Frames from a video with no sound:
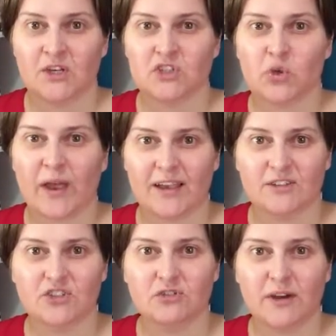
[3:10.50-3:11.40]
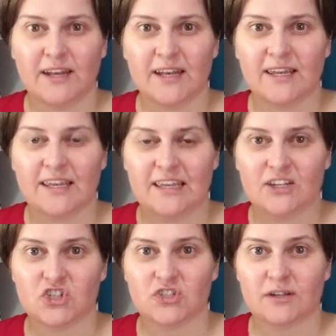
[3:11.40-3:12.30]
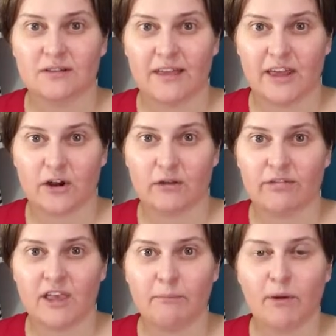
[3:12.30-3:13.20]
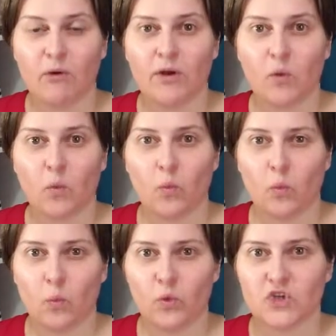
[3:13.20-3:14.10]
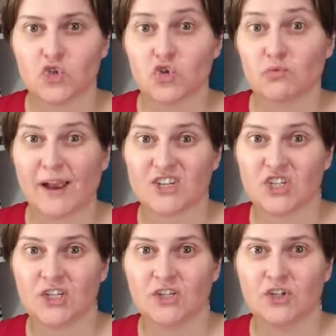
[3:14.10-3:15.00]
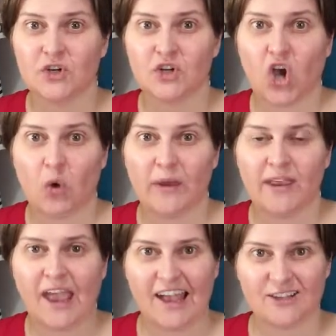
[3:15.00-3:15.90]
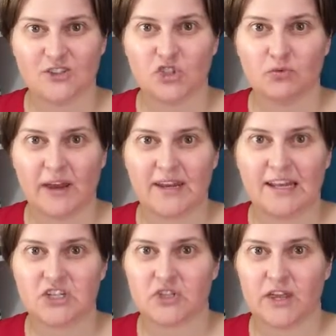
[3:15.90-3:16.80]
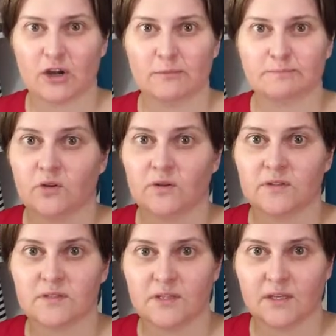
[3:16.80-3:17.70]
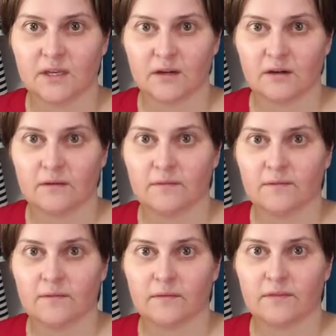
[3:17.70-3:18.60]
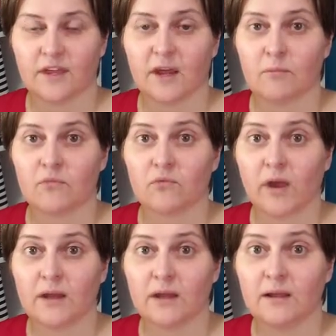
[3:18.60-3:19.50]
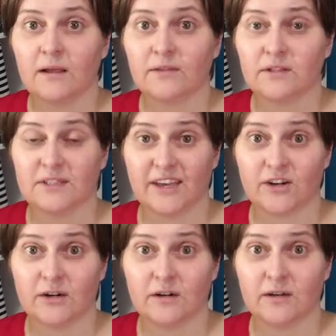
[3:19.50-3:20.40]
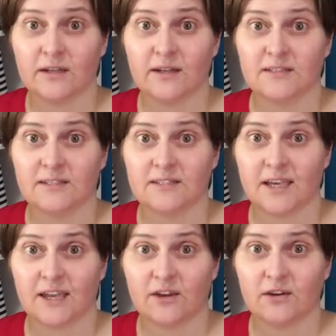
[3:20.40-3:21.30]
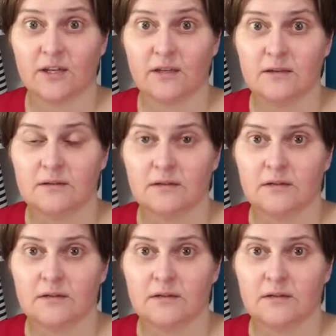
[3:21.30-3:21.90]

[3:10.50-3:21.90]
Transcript: So as you're writing each letter, think about which direction you're going as you write each letter. You can see here that I'm writing the letter in its entirety